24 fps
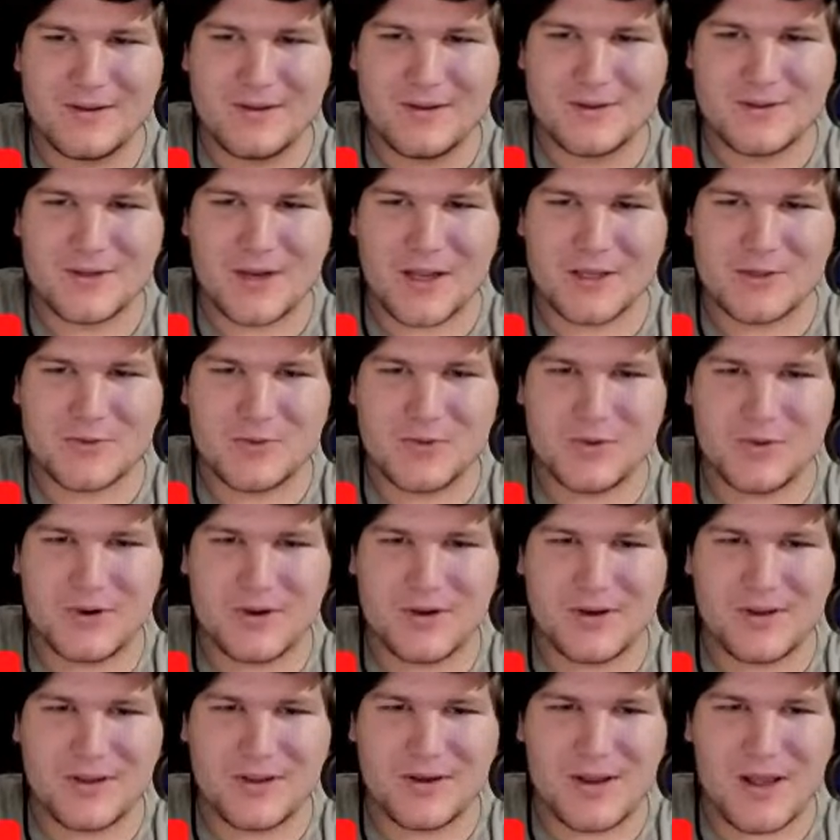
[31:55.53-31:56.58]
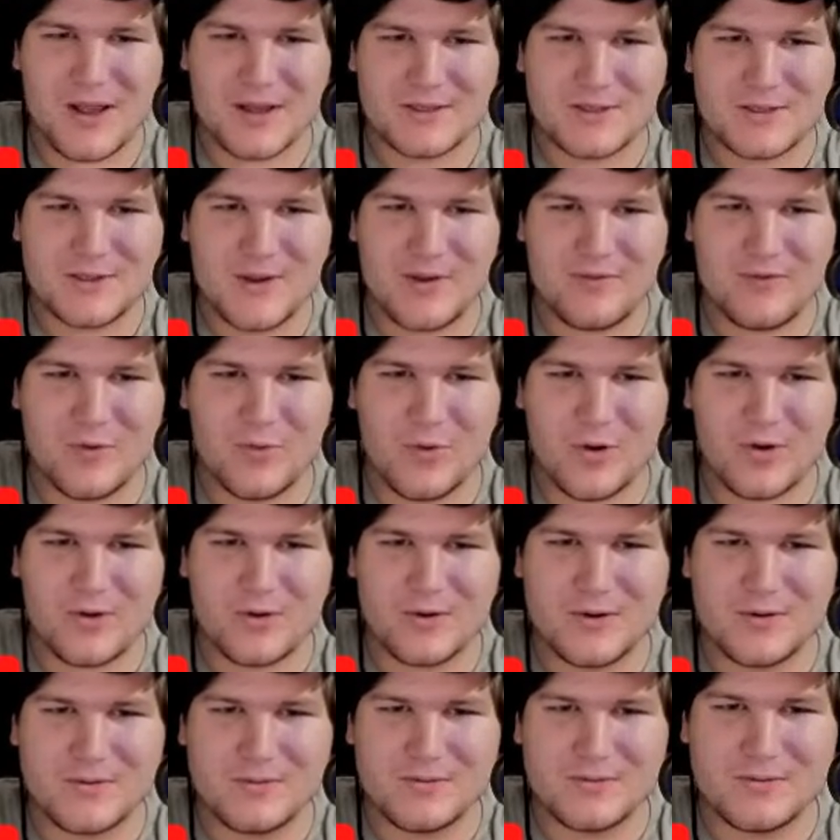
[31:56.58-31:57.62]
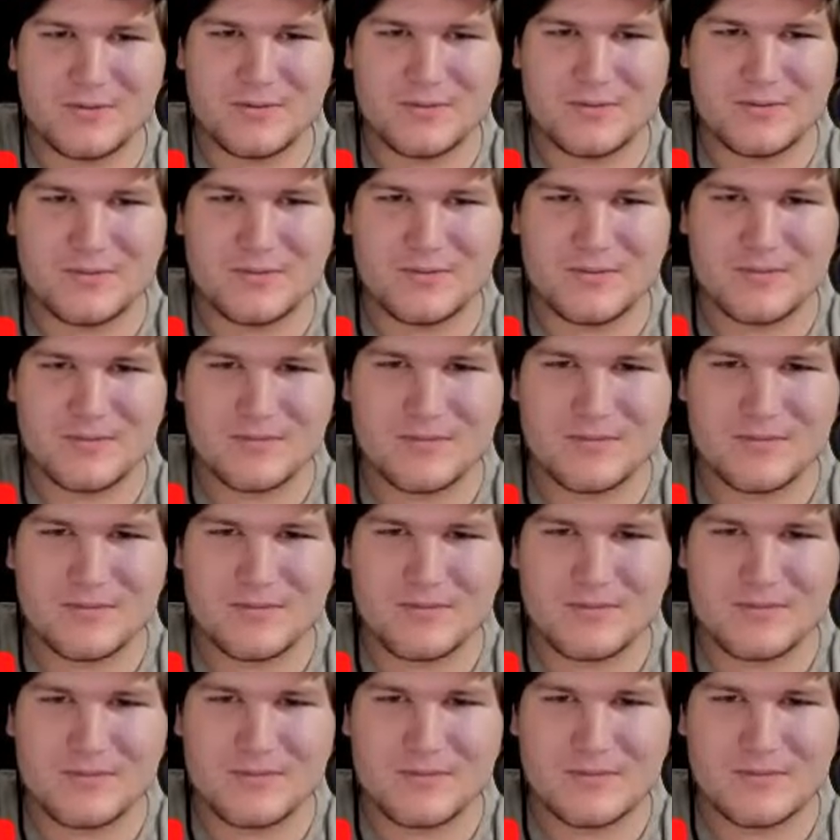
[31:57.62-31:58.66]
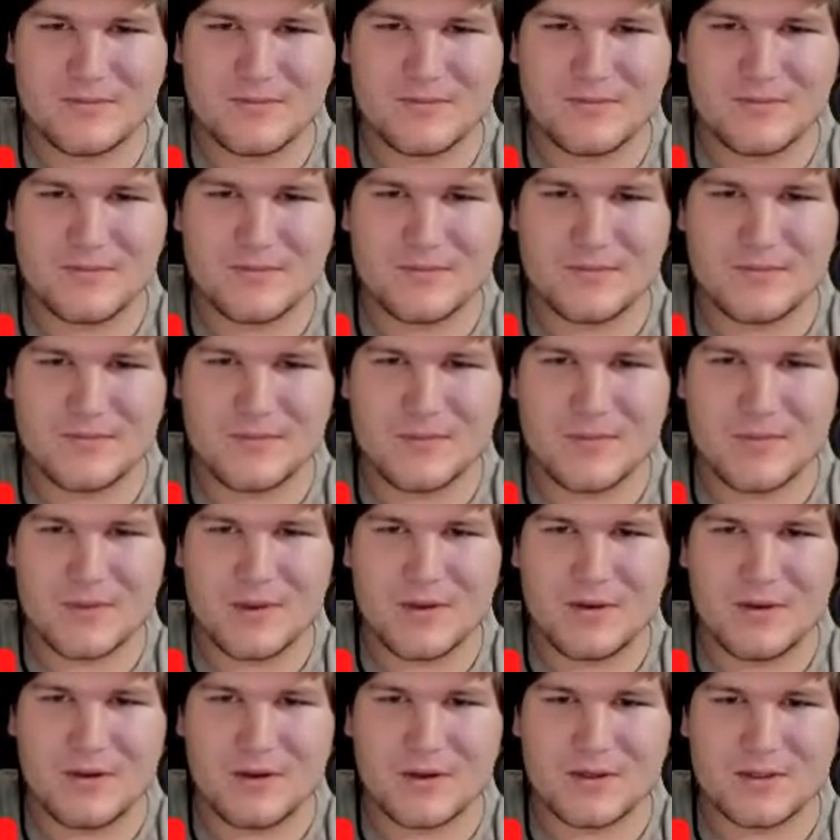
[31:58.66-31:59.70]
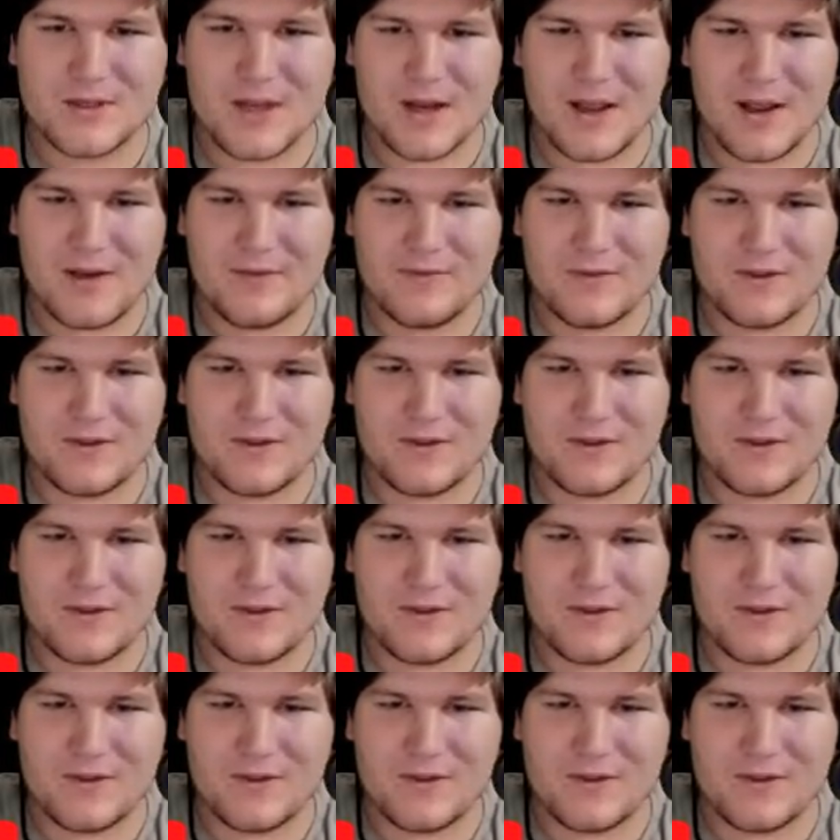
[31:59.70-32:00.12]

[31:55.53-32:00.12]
So I guess we will get into the text. Do you have your book on you? Yeah, I do. Because I have